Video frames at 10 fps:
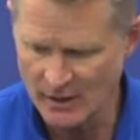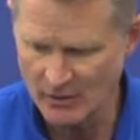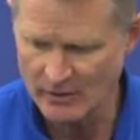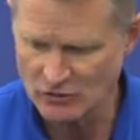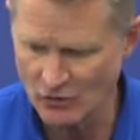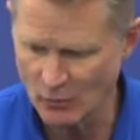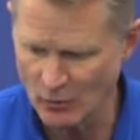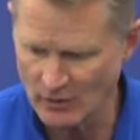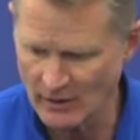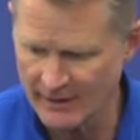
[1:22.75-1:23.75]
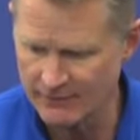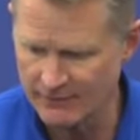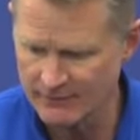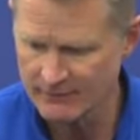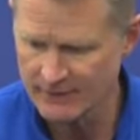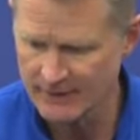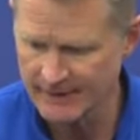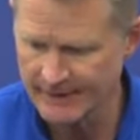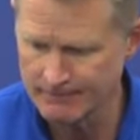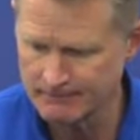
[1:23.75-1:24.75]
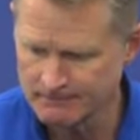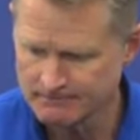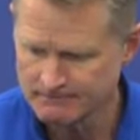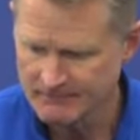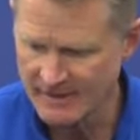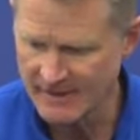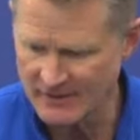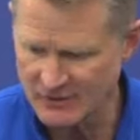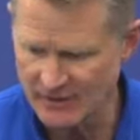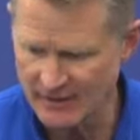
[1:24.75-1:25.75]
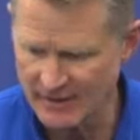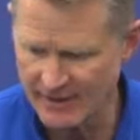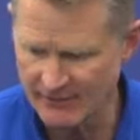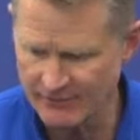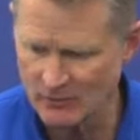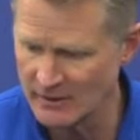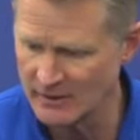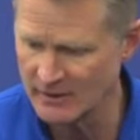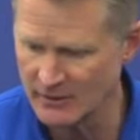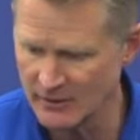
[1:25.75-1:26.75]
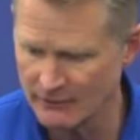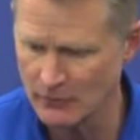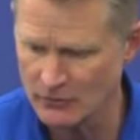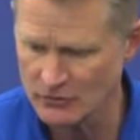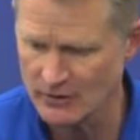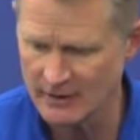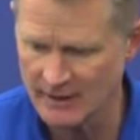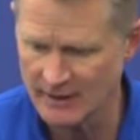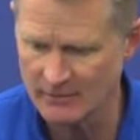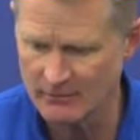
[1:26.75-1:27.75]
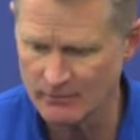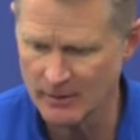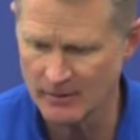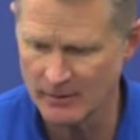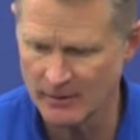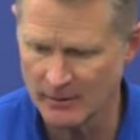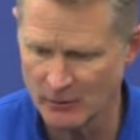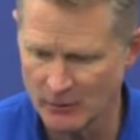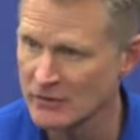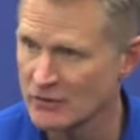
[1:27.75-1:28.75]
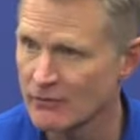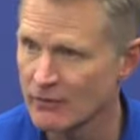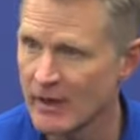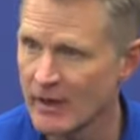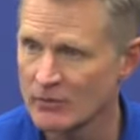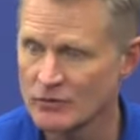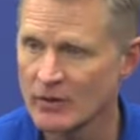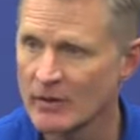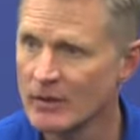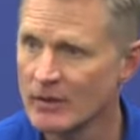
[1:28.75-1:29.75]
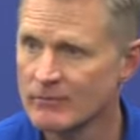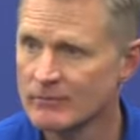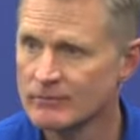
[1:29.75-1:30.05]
We showed more life in that second half than we did in the first, and a big reason for that was Draymond.